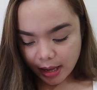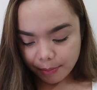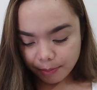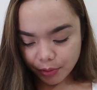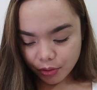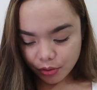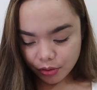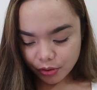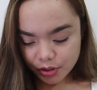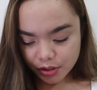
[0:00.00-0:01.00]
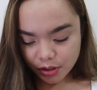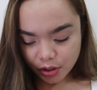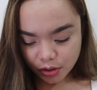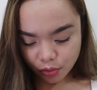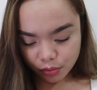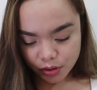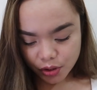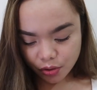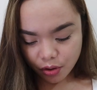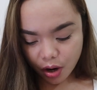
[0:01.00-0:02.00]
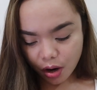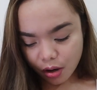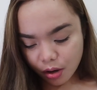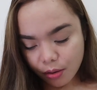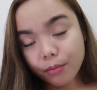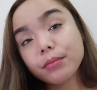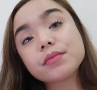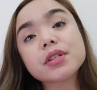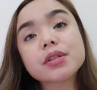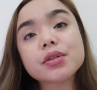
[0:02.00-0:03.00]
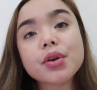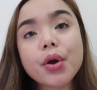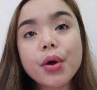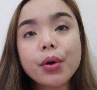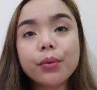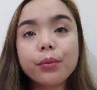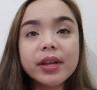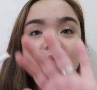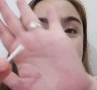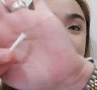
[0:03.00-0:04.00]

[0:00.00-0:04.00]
Tapos, it also comes with